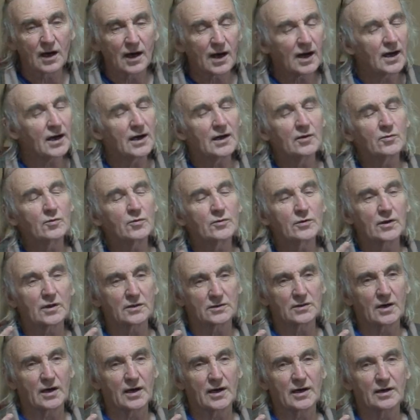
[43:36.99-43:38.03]
I will
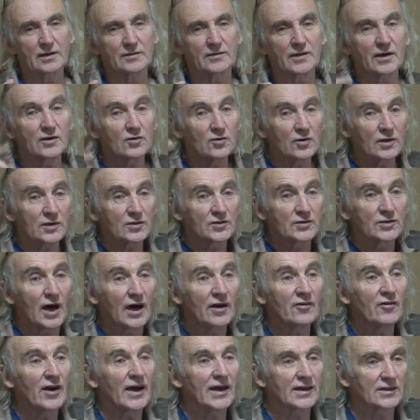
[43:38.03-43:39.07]
not die. Then you, it's
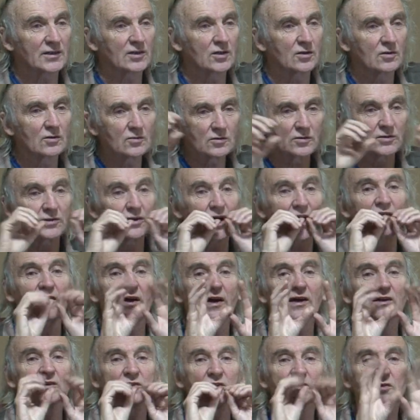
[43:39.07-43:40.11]
direct,
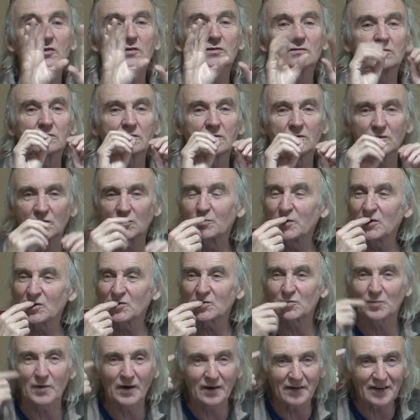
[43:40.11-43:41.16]
direct
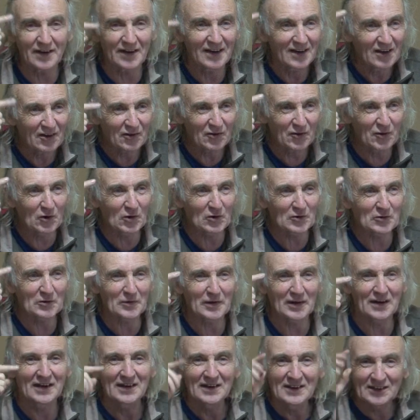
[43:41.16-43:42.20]
speech mare thought
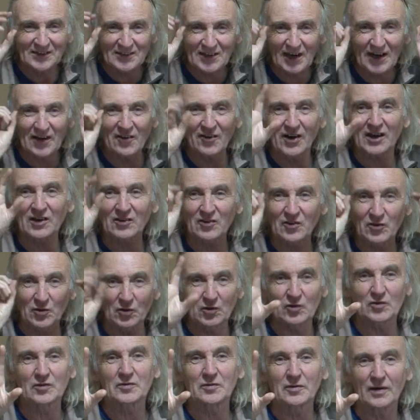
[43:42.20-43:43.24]
wa, direct
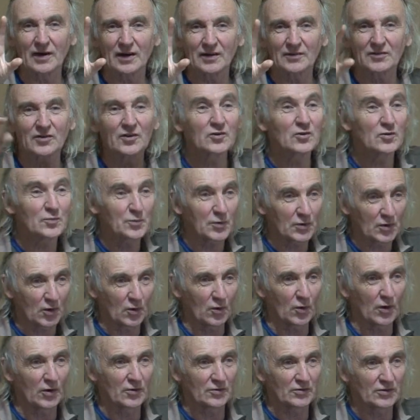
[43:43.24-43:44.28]
thought wa. So you put
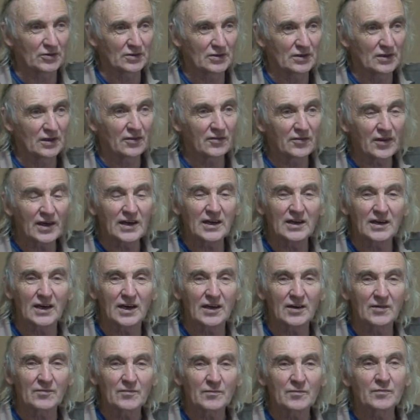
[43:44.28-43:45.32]
quotes,
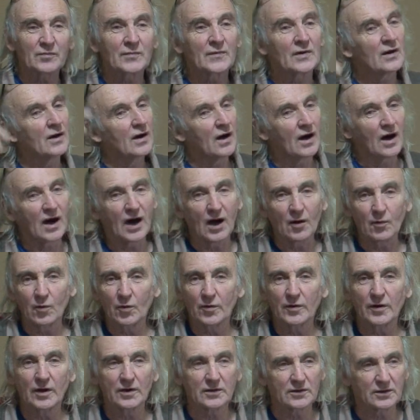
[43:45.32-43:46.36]
thinking, I
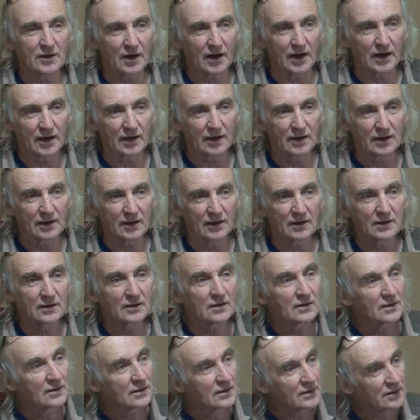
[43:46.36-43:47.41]
will not die.
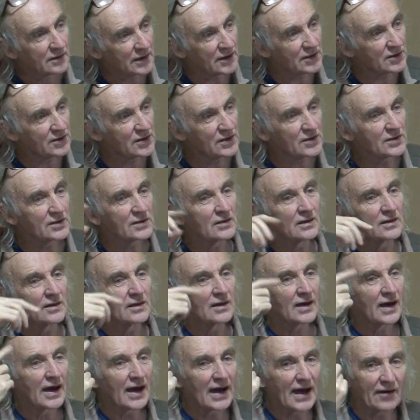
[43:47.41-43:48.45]
This is
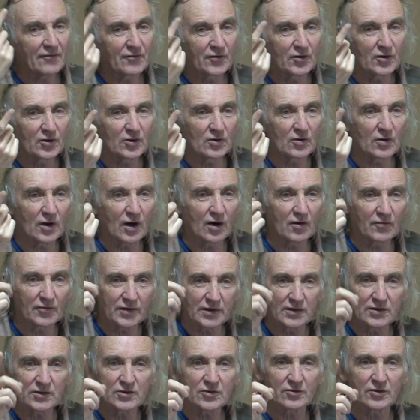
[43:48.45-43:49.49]
avenue of
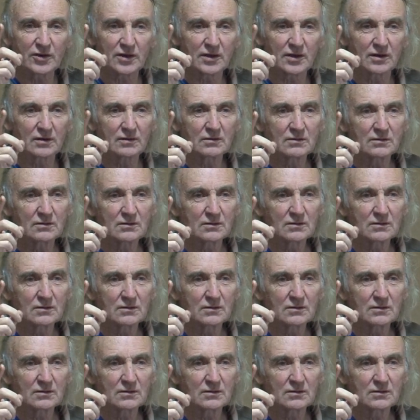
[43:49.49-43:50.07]
injury.